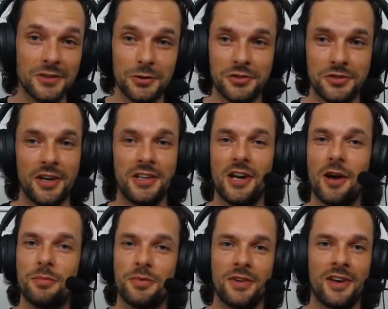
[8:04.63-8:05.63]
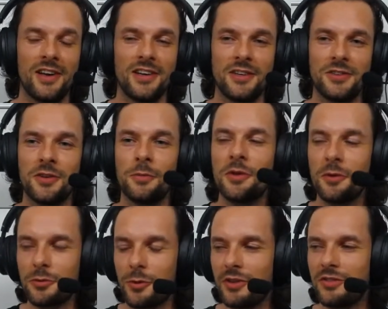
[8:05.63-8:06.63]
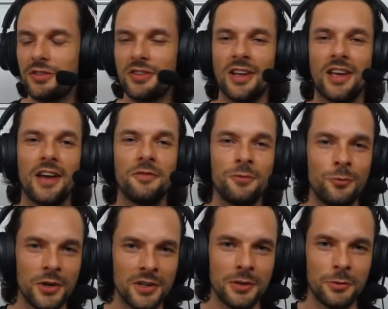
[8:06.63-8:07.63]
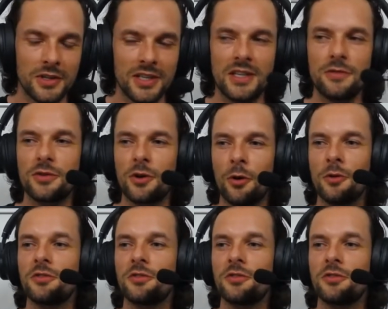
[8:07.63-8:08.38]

to study up, because some of those questions can get really, really difficult.